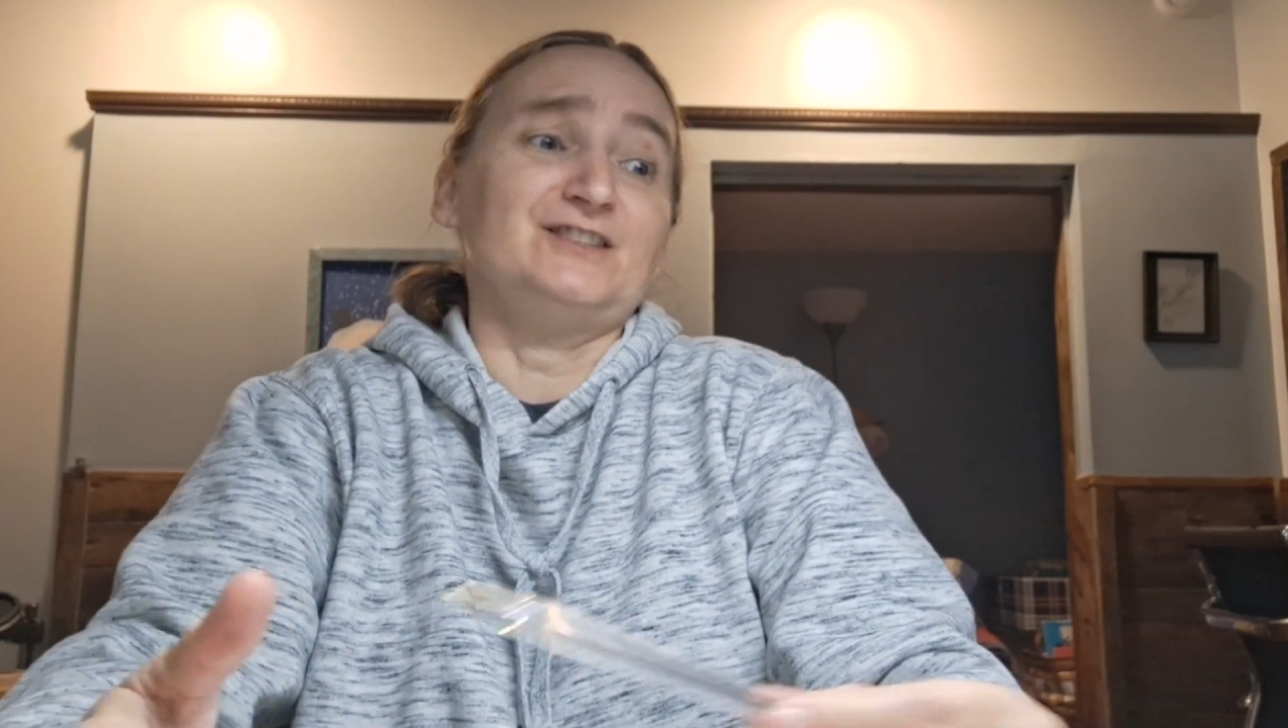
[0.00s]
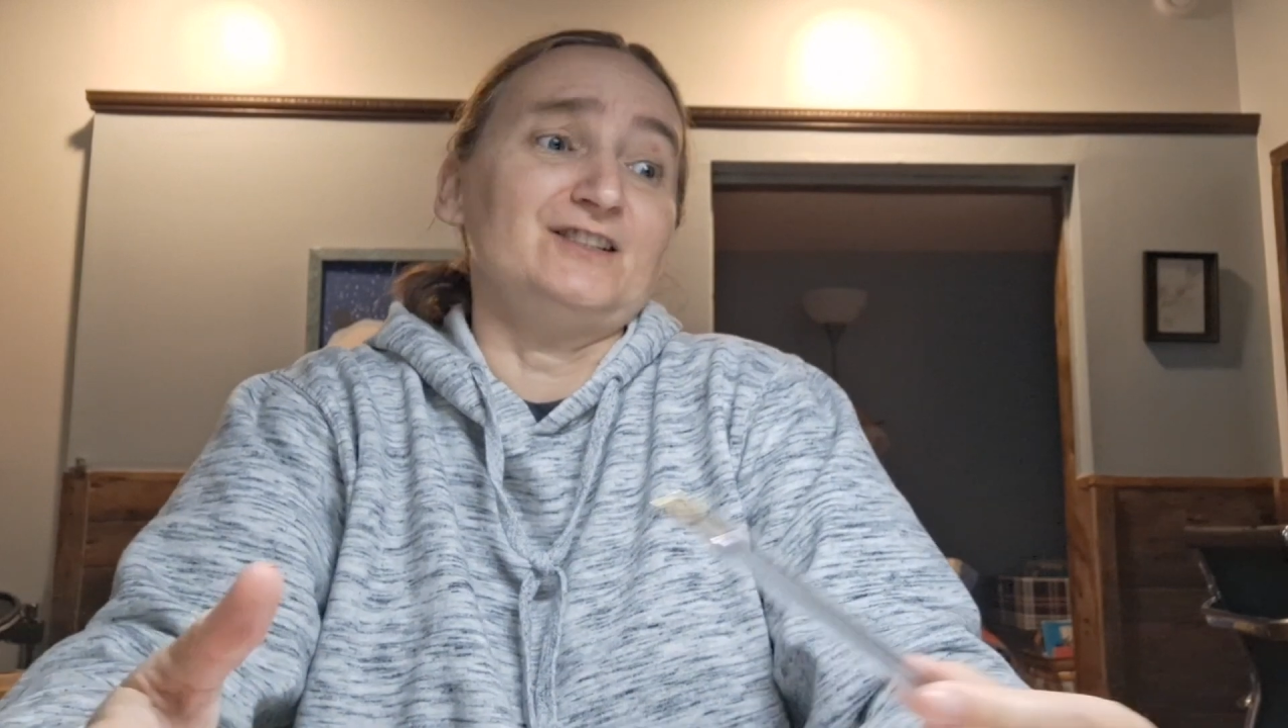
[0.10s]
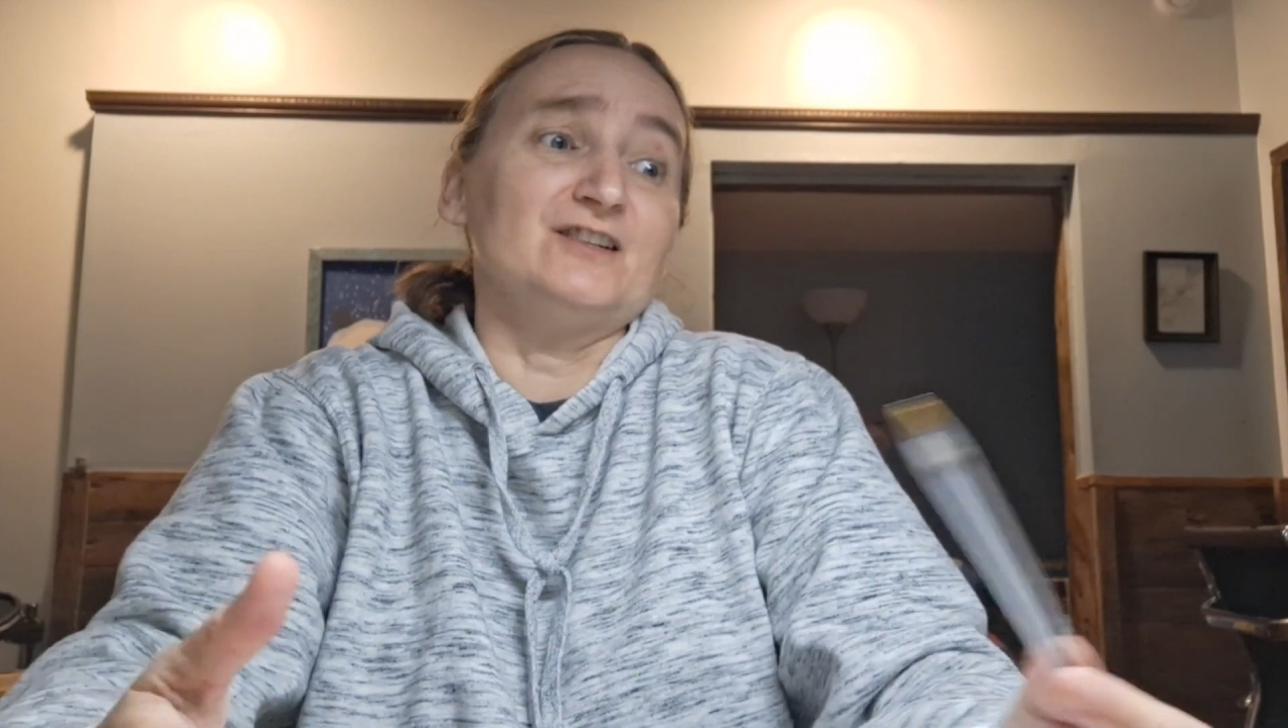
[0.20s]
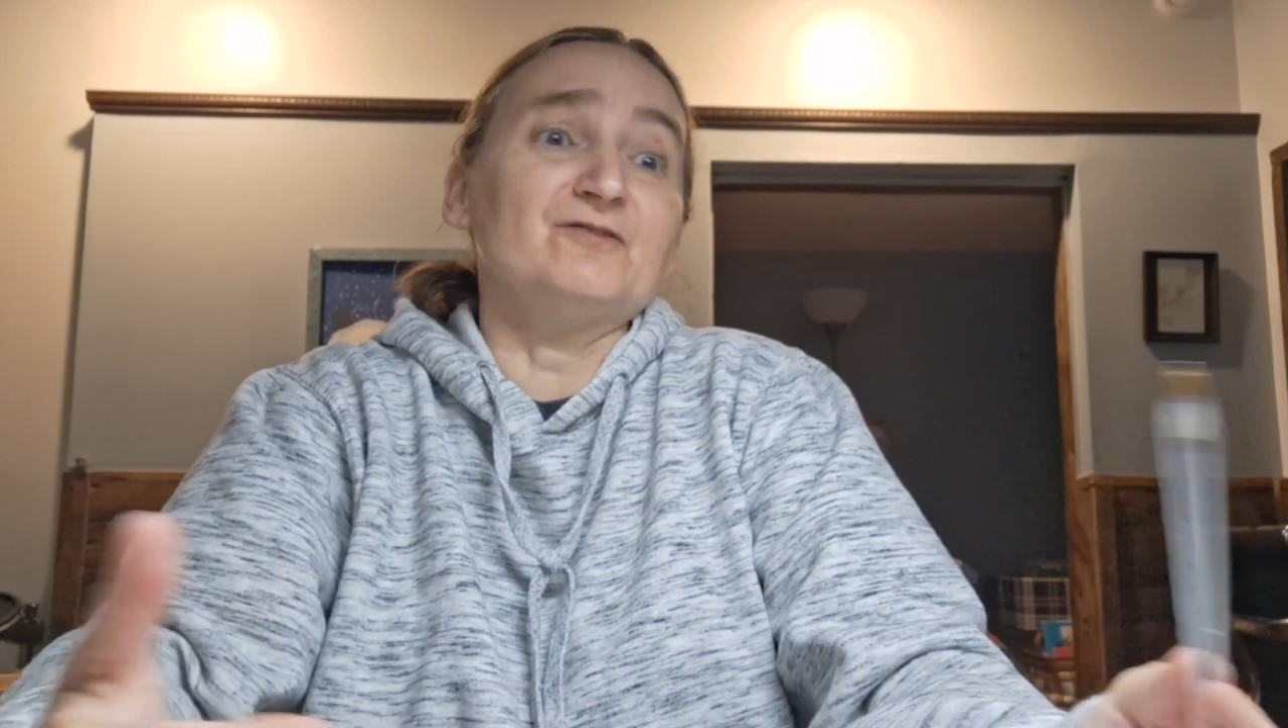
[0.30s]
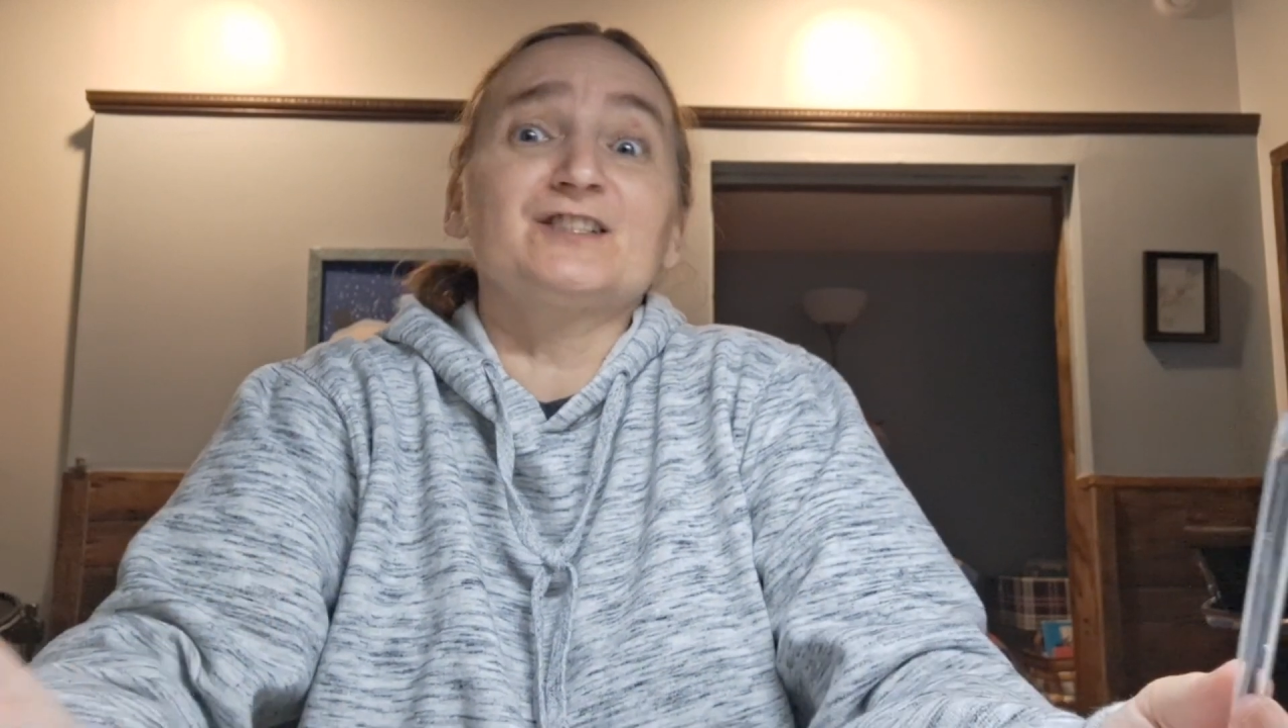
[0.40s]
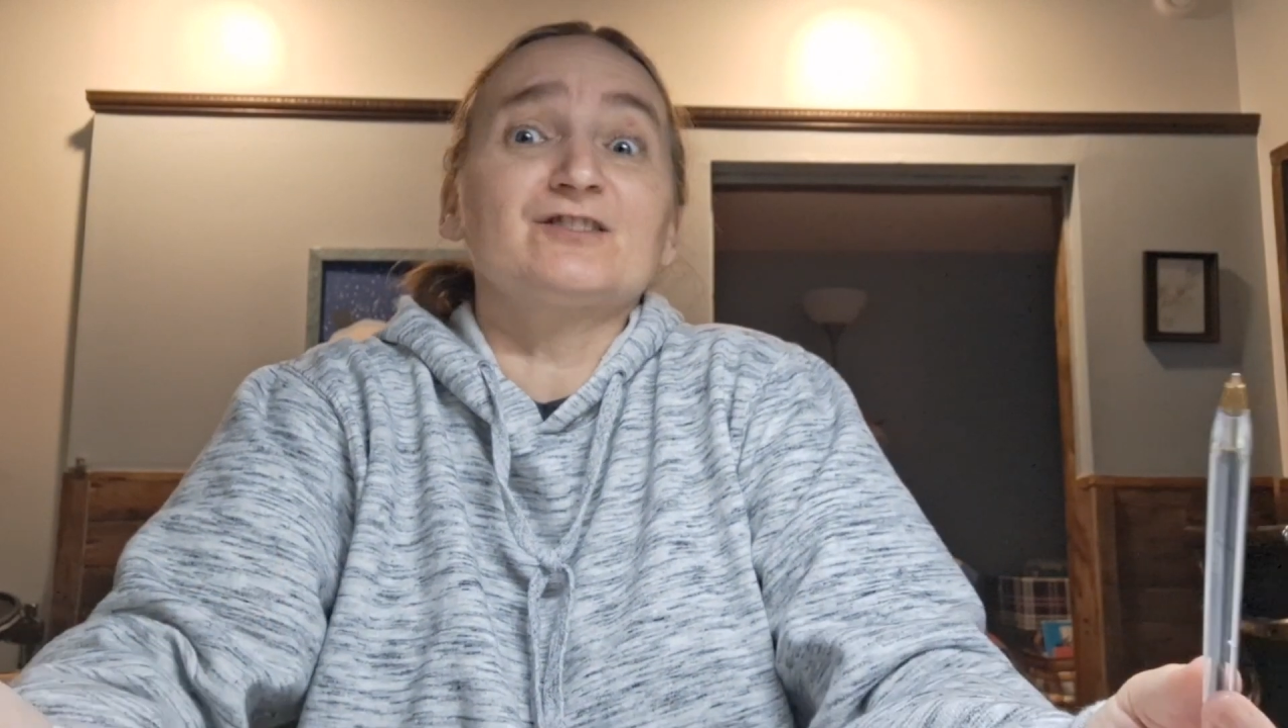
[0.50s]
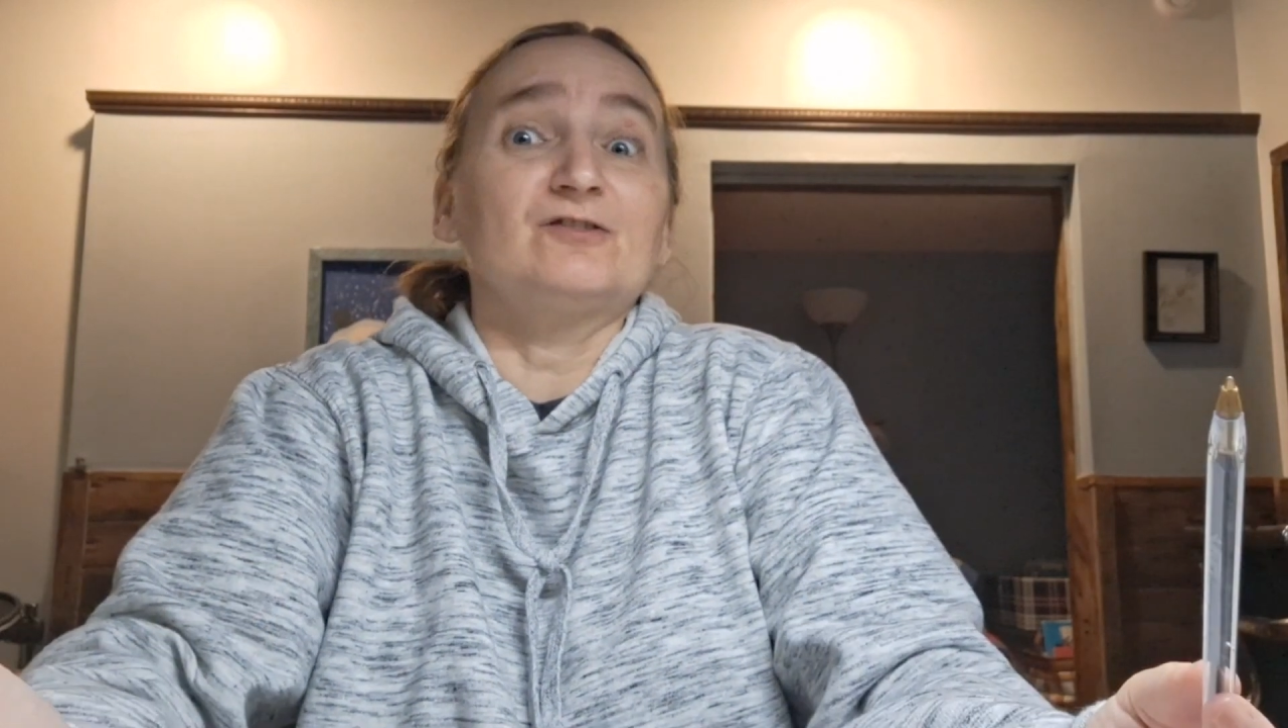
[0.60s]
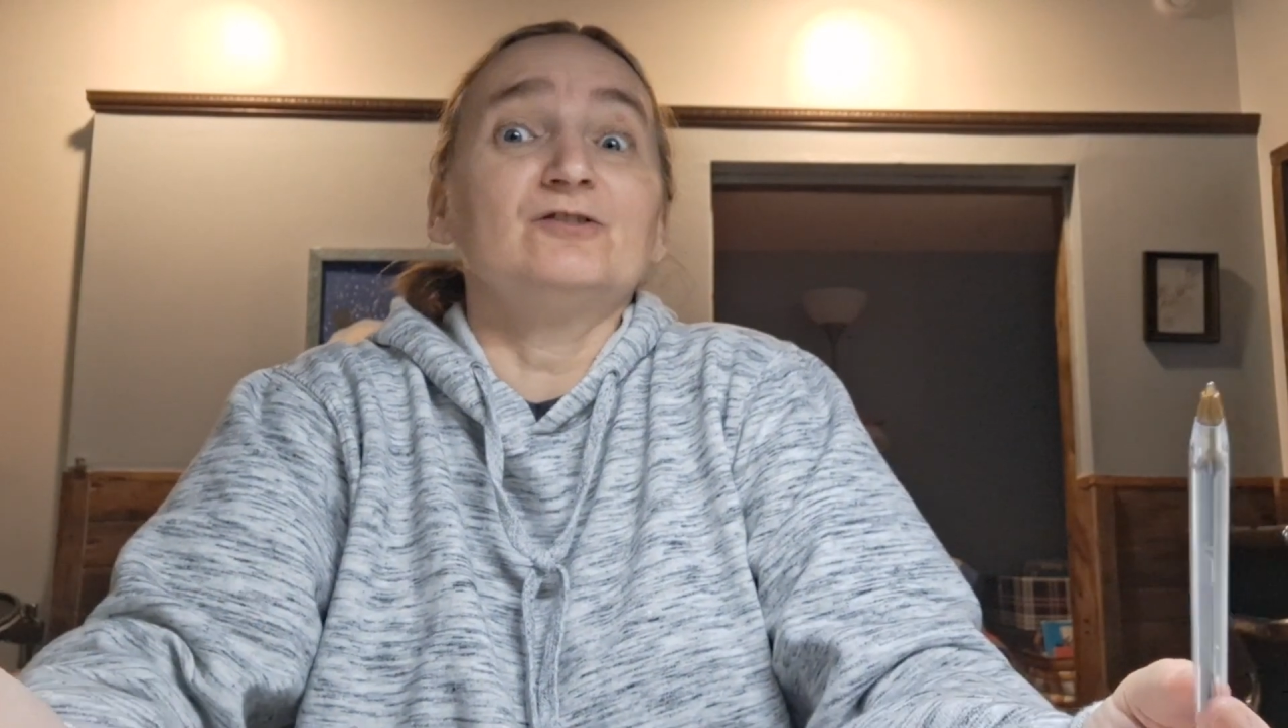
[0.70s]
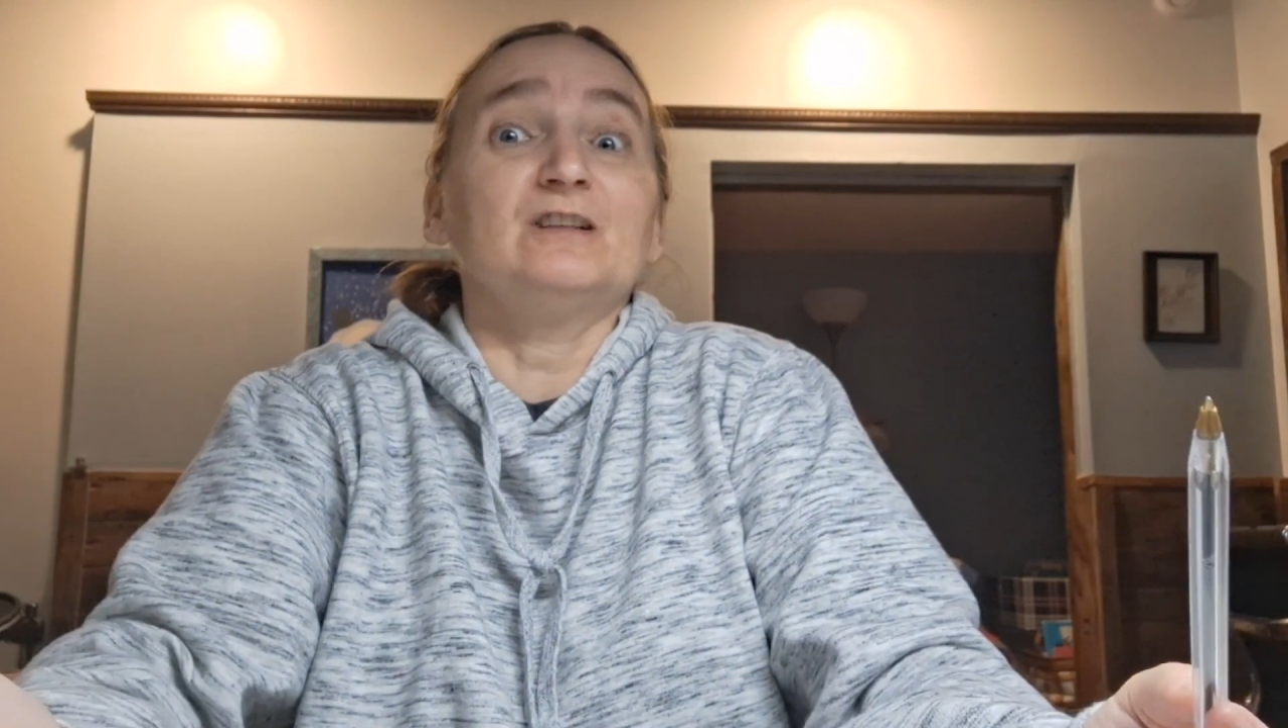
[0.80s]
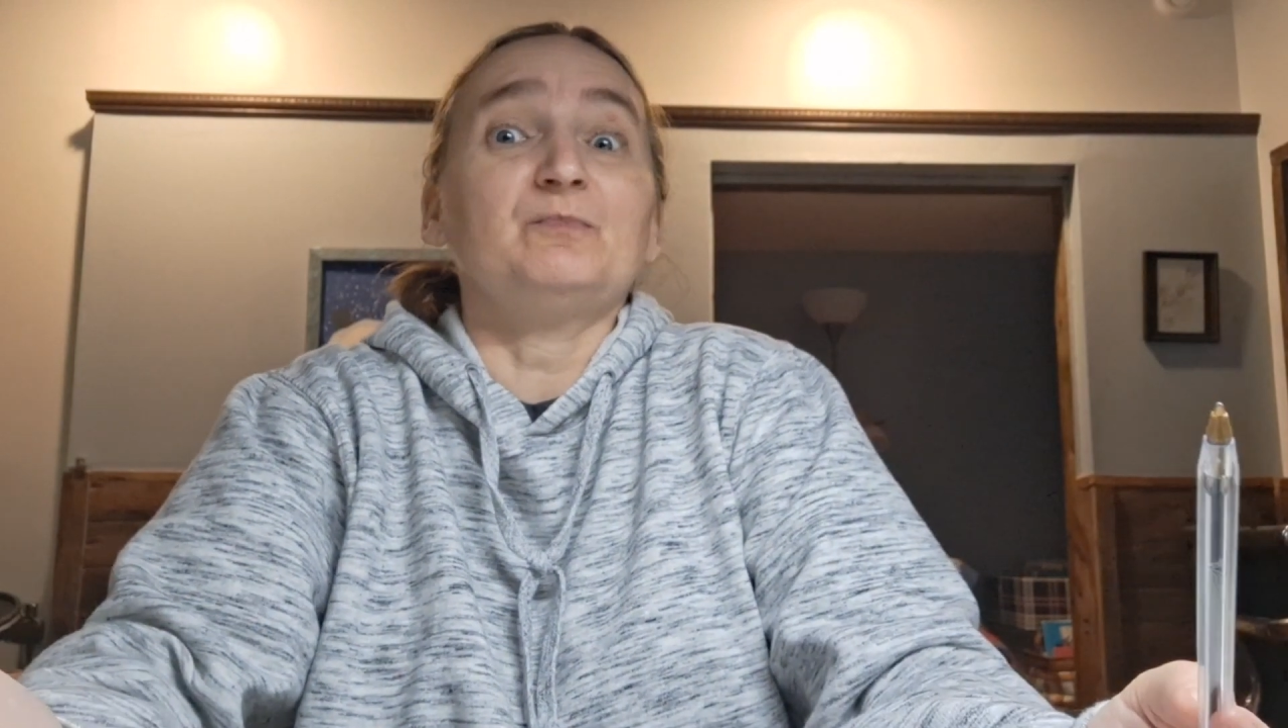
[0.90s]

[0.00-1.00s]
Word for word: you're going to screw